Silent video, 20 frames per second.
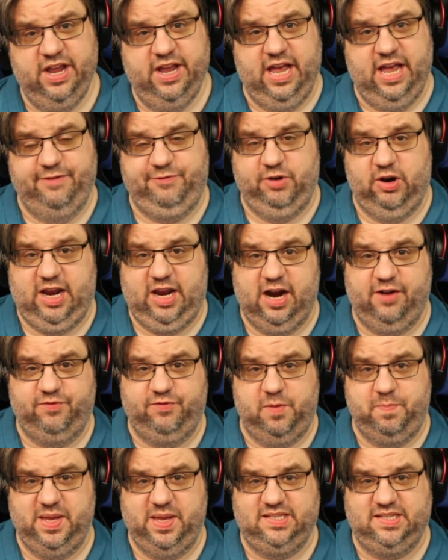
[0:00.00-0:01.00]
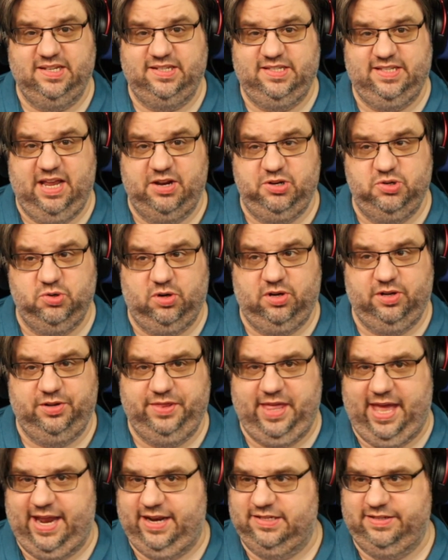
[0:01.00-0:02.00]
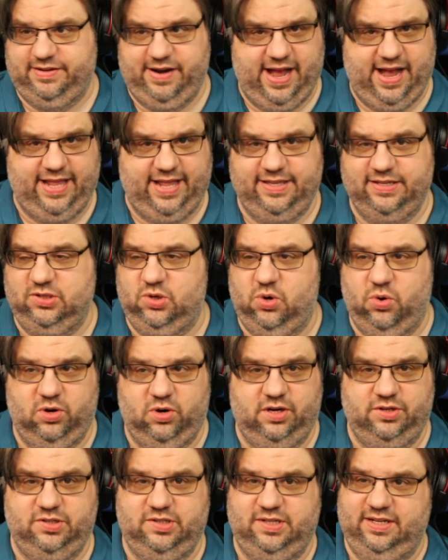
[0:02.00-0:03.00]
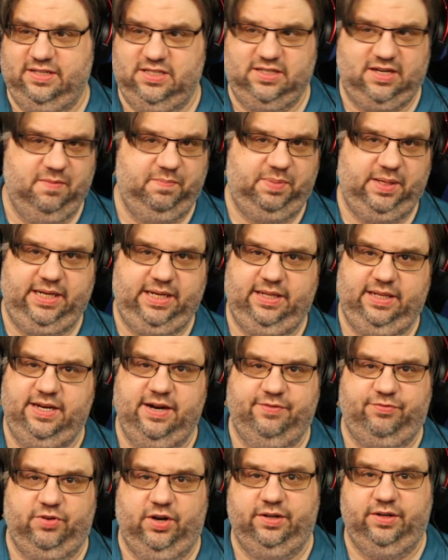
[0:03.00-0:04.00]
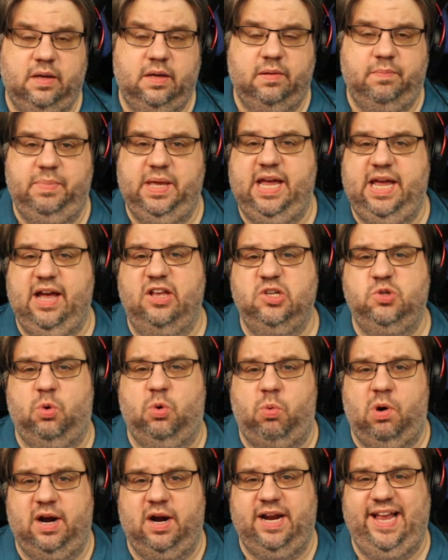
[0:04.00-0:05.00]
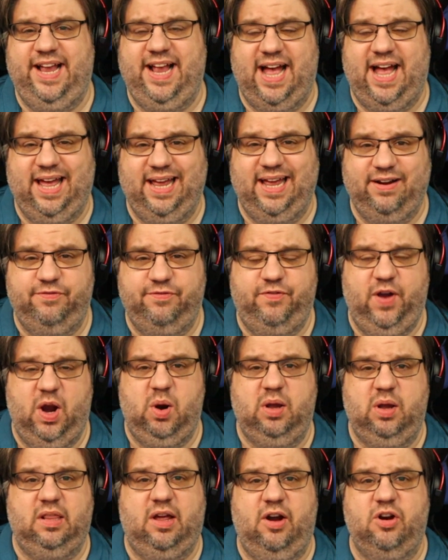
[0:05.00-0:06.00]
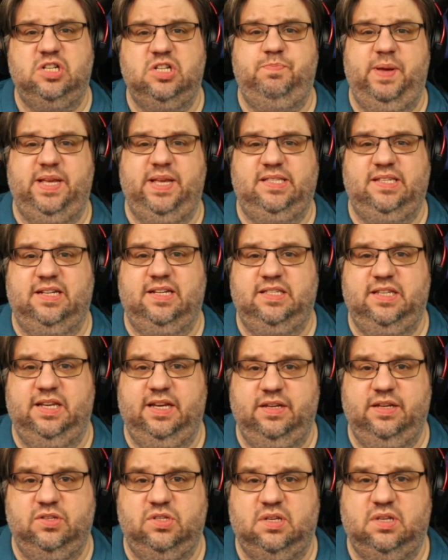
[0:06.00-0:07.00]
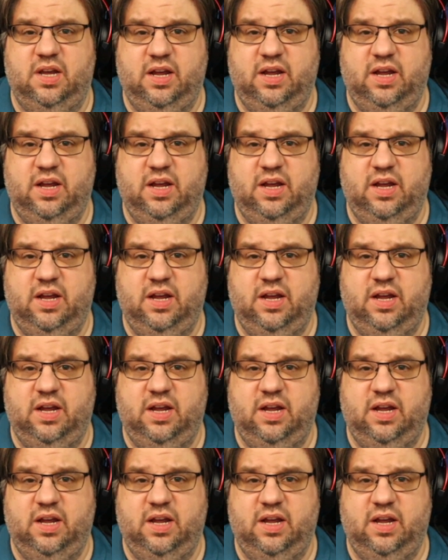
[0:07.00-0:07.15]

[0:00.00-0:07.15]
If you're here for Business Central, that is not this course. It's completely different. Because we're working on very large businesses